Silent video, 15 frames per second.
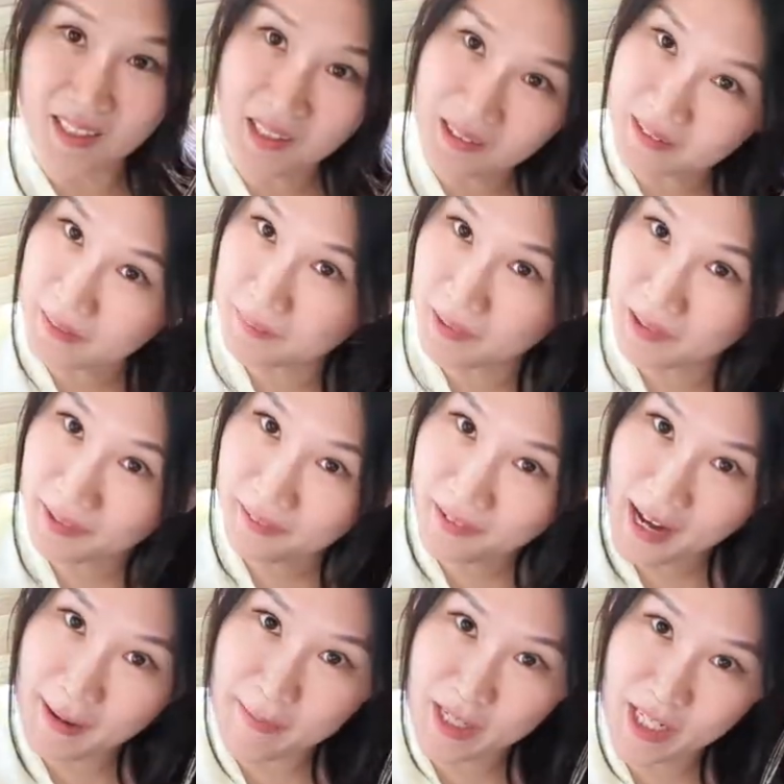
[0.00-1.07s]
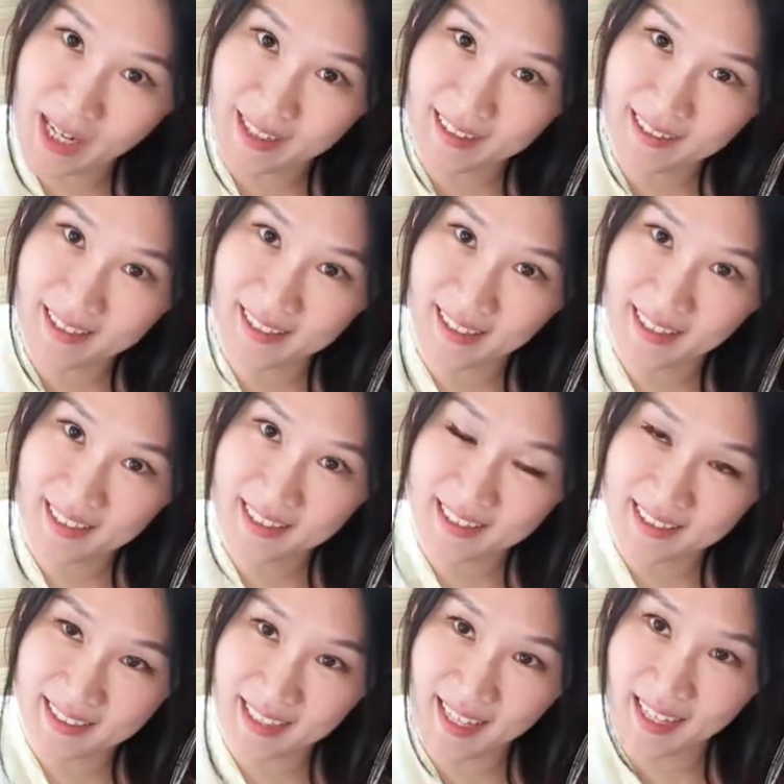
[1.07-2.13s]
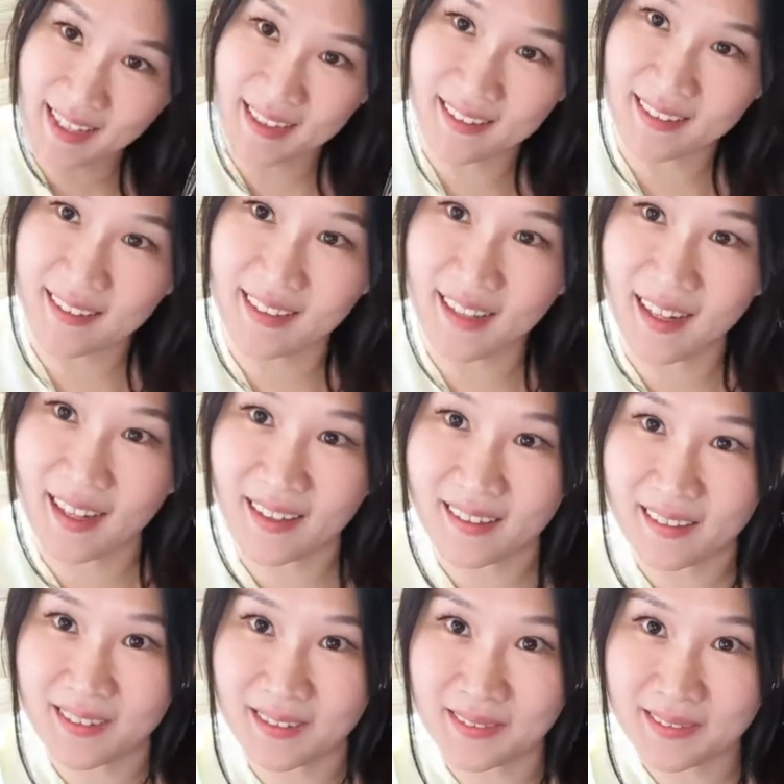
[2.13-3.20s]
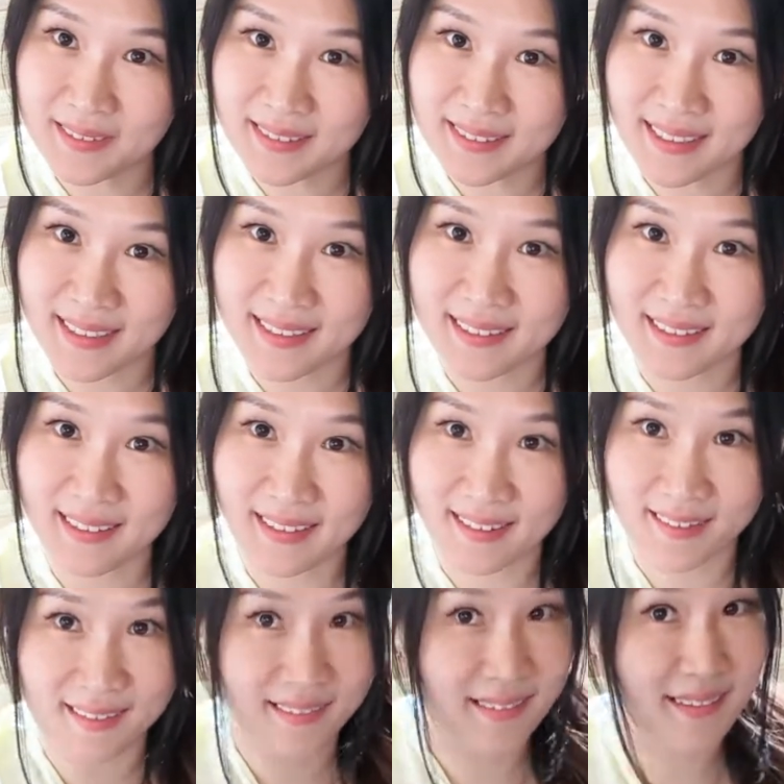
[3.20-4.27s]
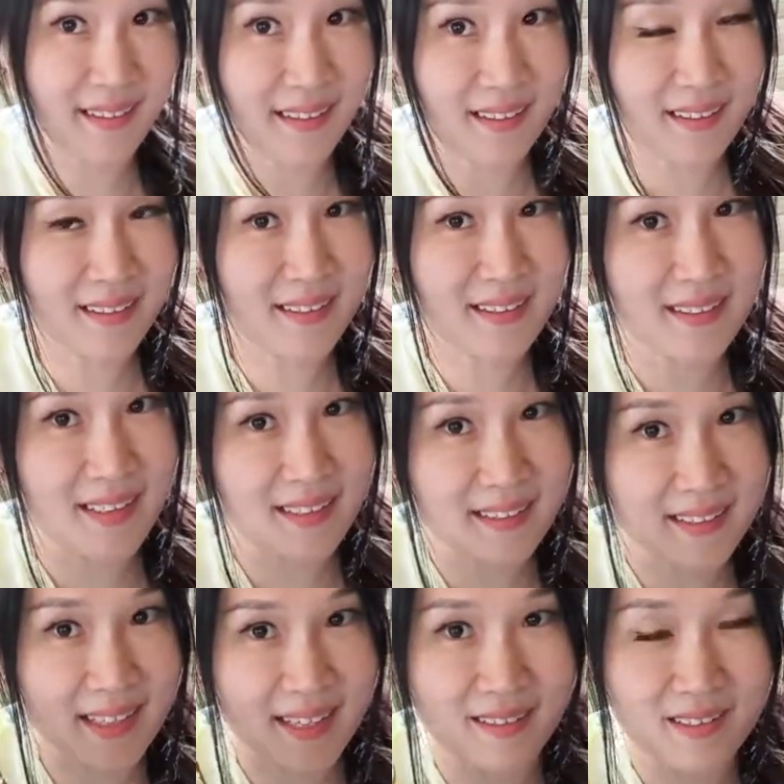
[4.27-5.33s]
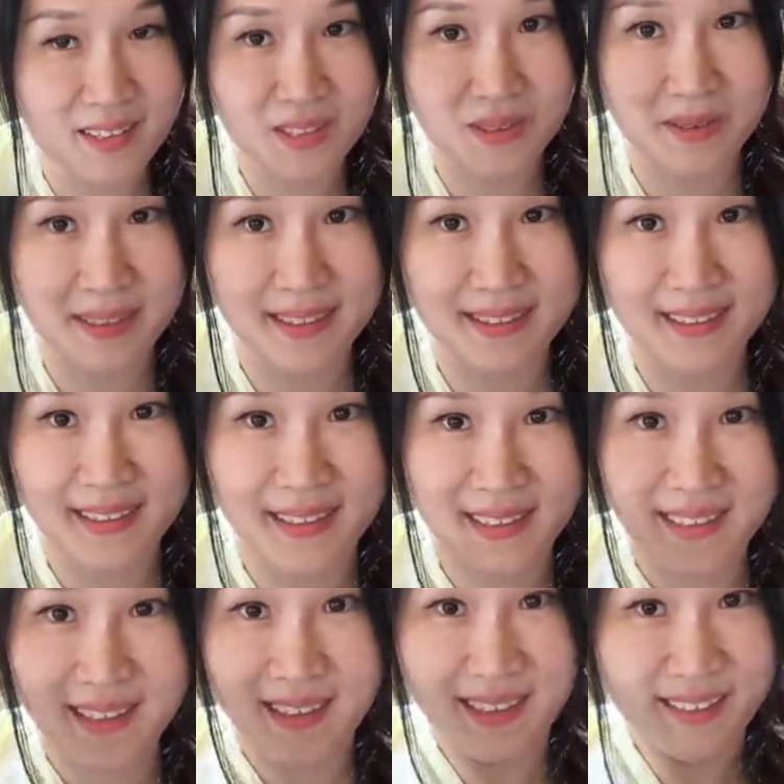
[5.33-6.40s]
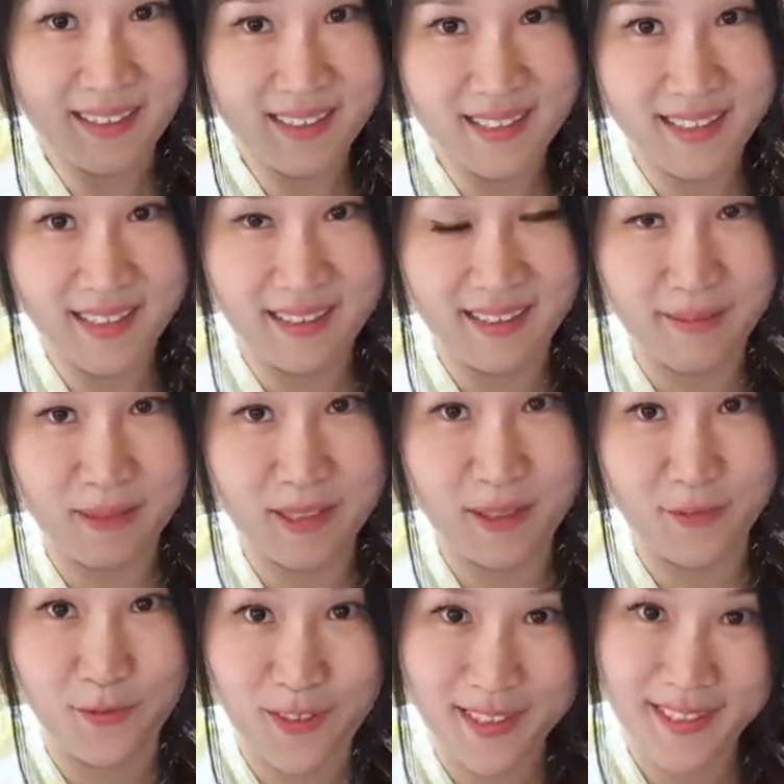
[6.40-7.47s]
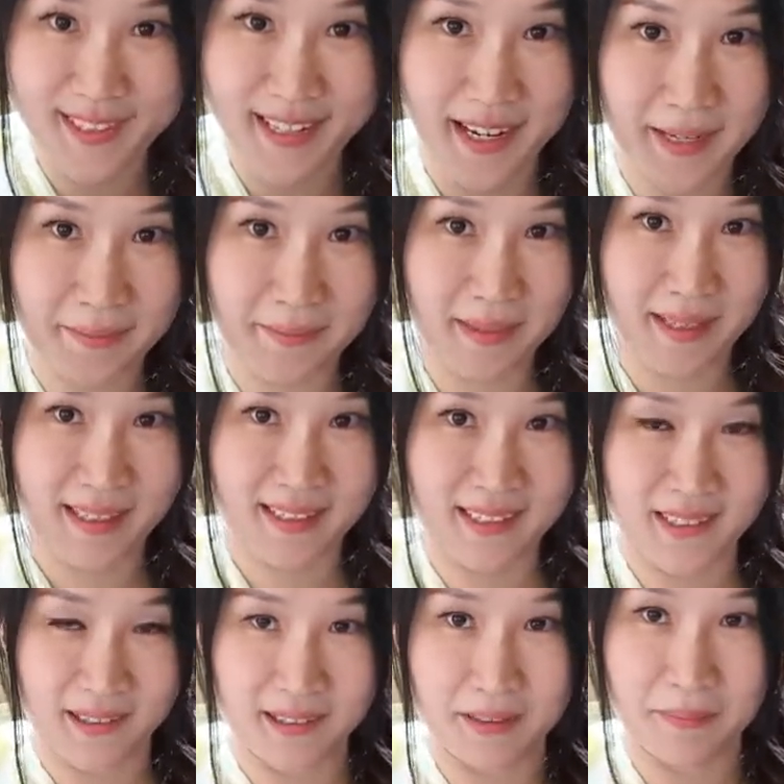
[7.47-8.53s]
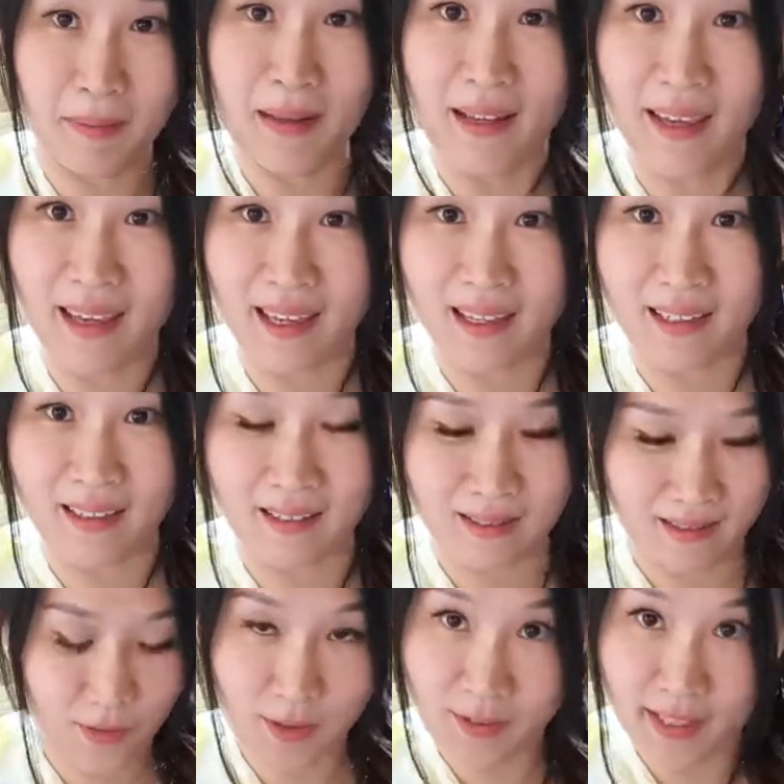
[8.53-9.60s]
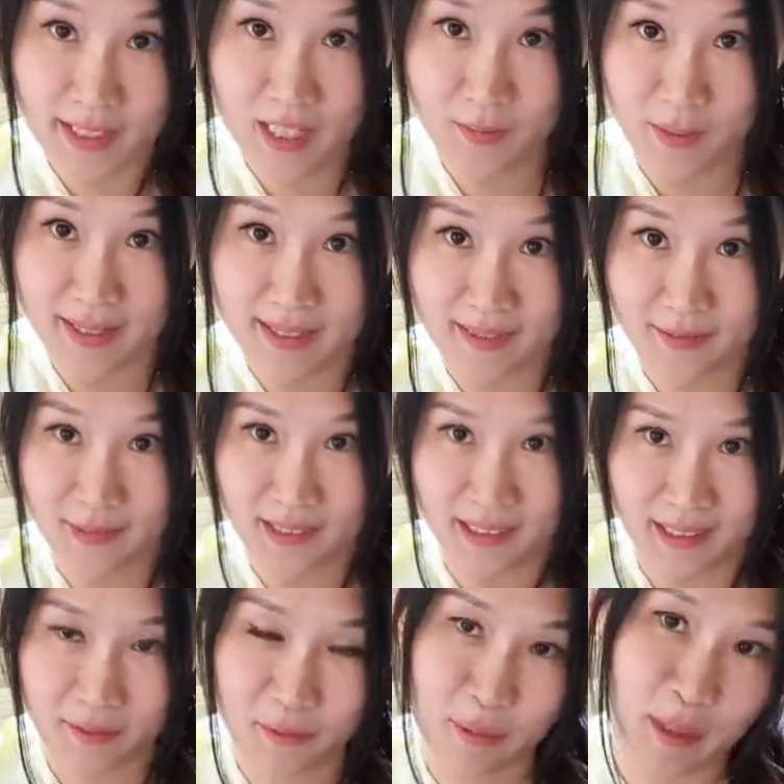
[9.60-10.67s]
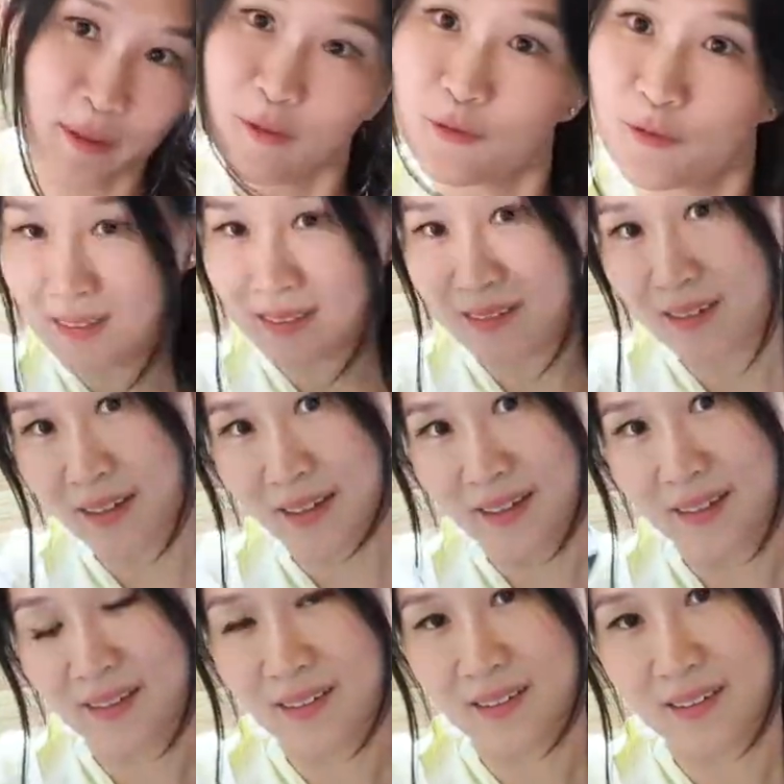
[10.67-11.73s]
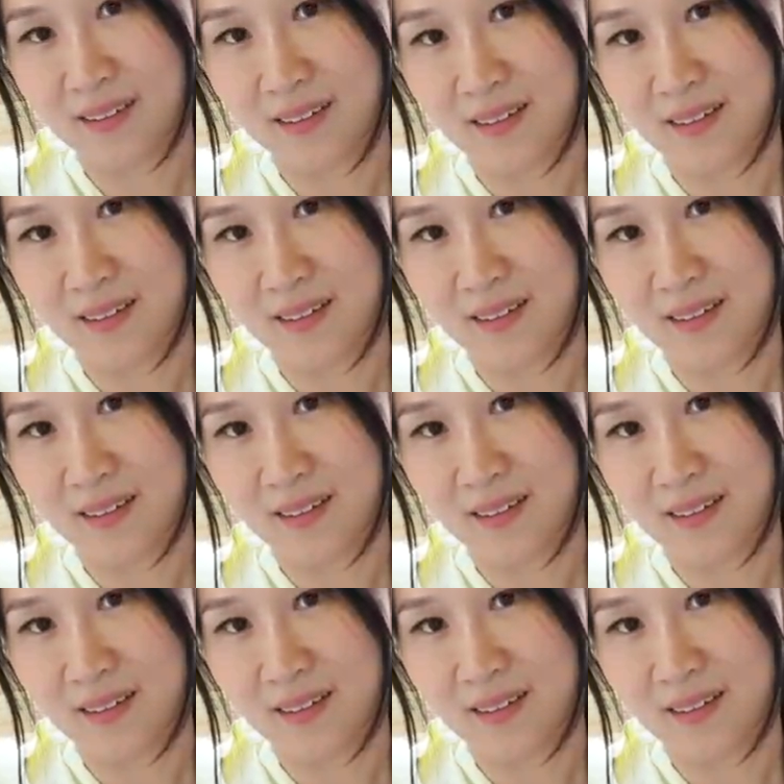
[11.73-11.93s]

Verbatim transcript: called the Monogram Giant Collection, and I don't think there is anything else to it. Just that it was the first time they started playing very expressively with their